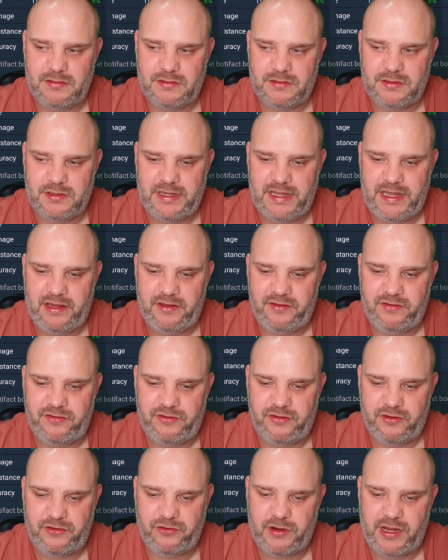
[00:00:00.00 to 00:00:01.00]

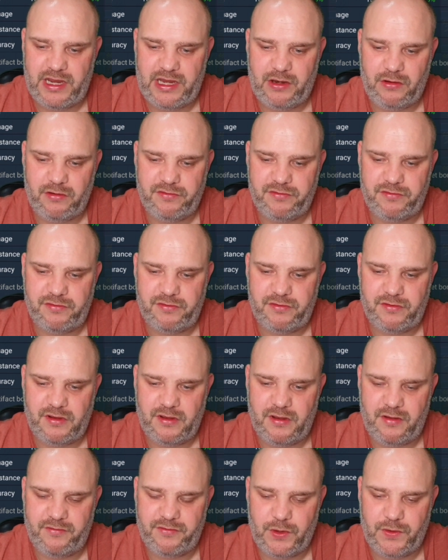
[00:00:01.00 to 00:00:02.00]
it's a trade-off.
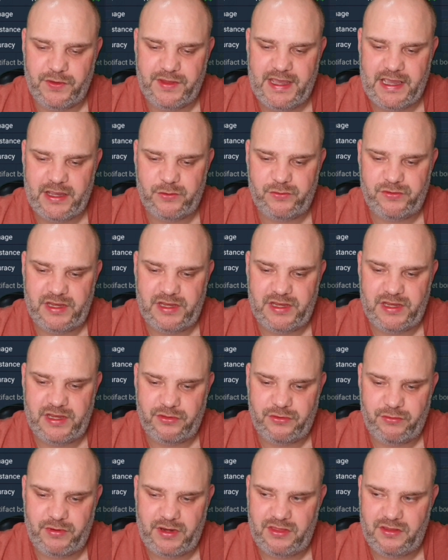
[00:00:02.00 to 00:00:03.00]
I've got the accuracy up to
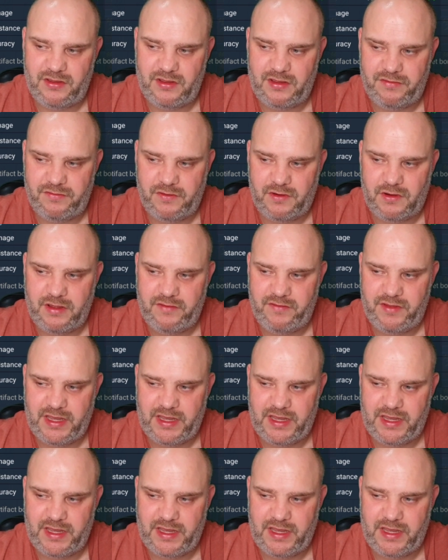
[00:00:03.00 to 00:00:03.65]
335.